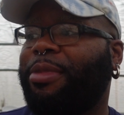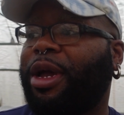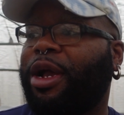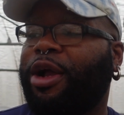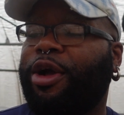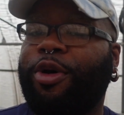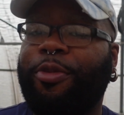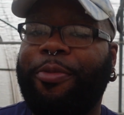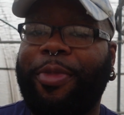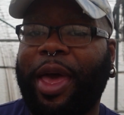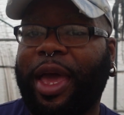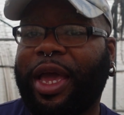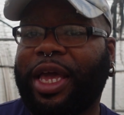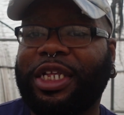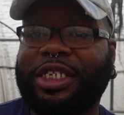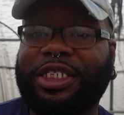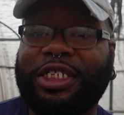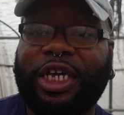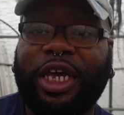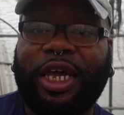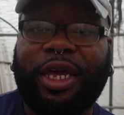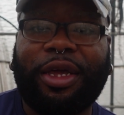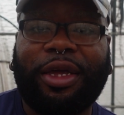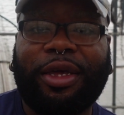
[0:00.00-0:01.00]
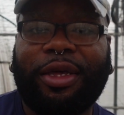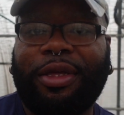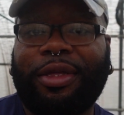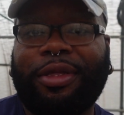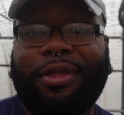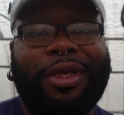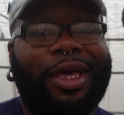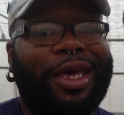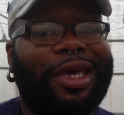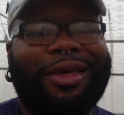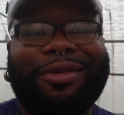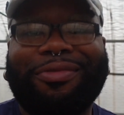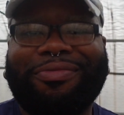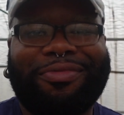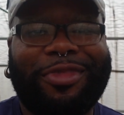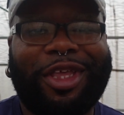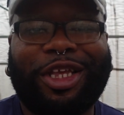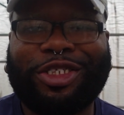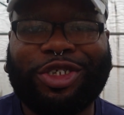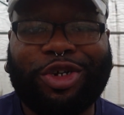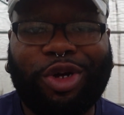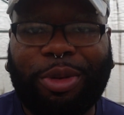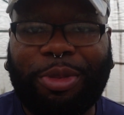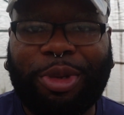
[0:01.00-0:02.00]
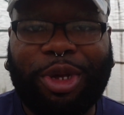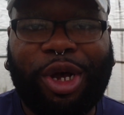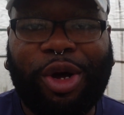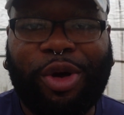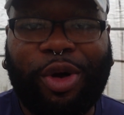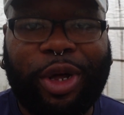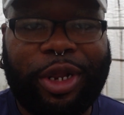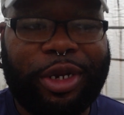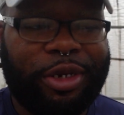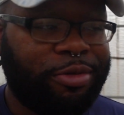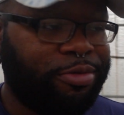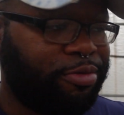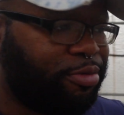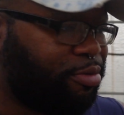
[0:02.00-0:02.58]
I go back and check, it's gonna be gone.